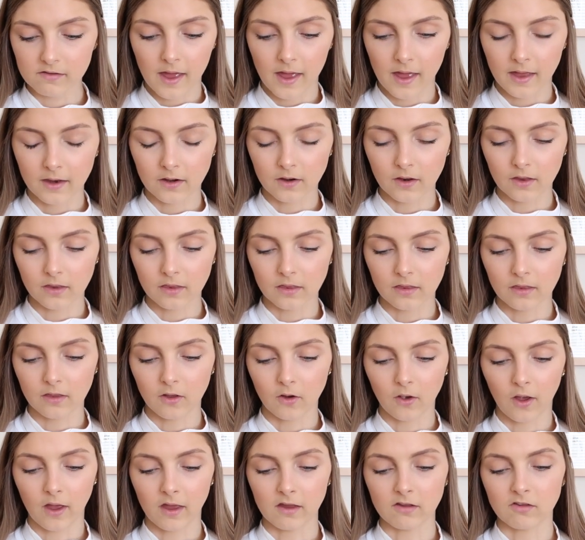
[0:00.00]
And
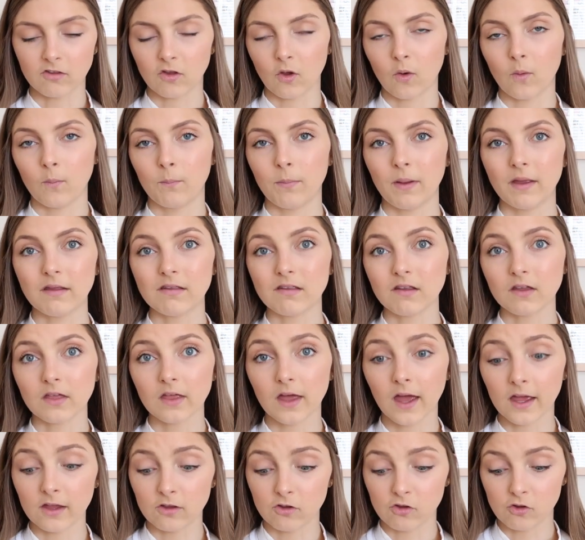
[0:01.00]
okay, so basically
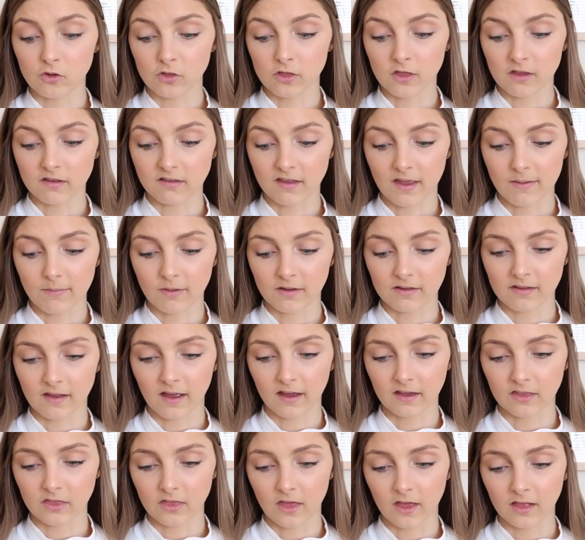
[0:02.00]
I do the same
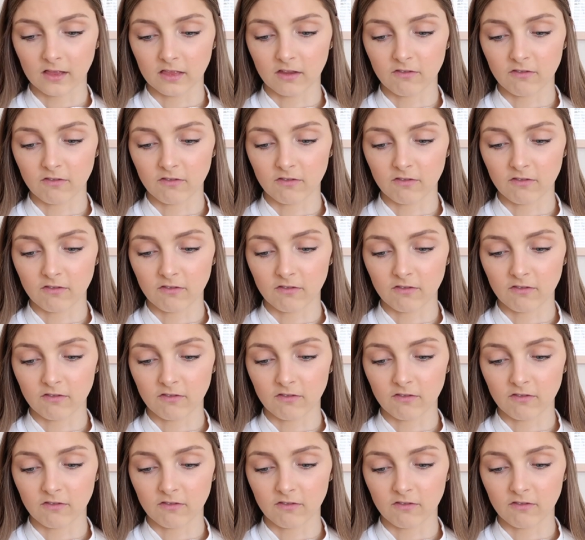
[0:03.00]
exact thing.